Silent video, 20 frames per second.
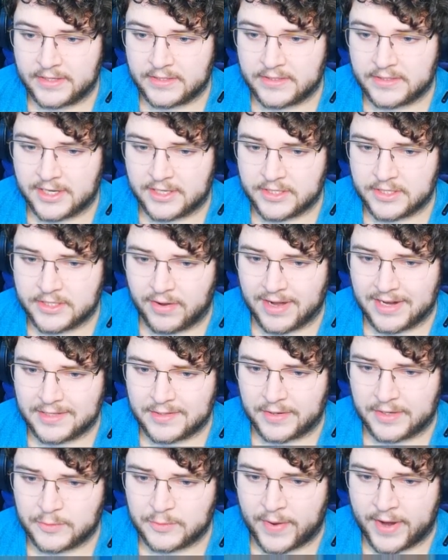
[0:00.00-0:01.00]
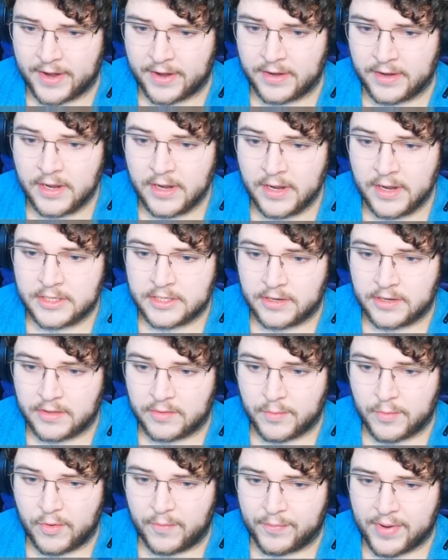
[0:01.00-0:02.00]
suggests the organism expired during the
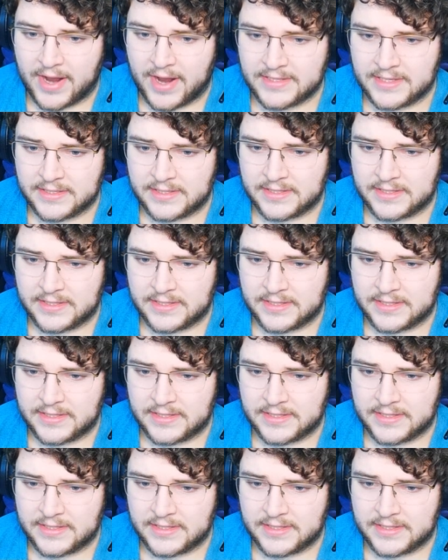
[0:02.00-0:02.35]
removal process.